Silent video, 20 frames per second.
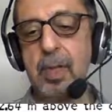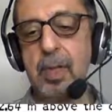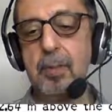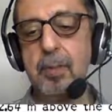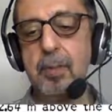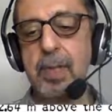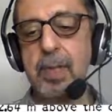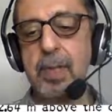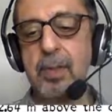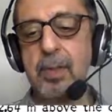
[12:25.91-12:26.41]

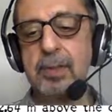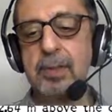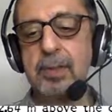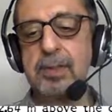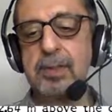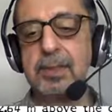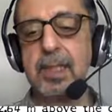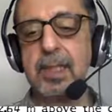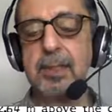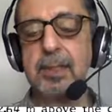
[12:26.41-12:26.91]
because
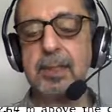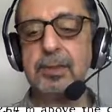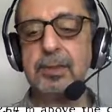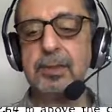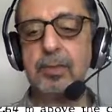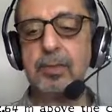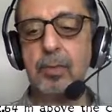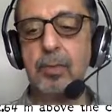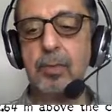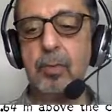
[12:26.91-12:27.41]
there is
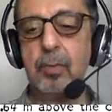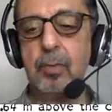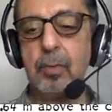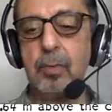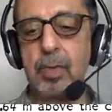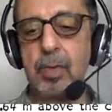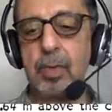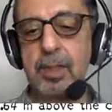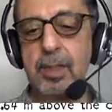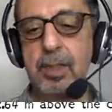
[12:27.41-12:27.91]
no
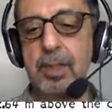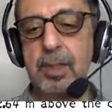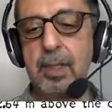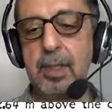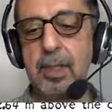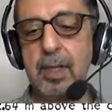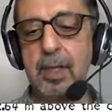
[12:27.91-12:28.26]
water,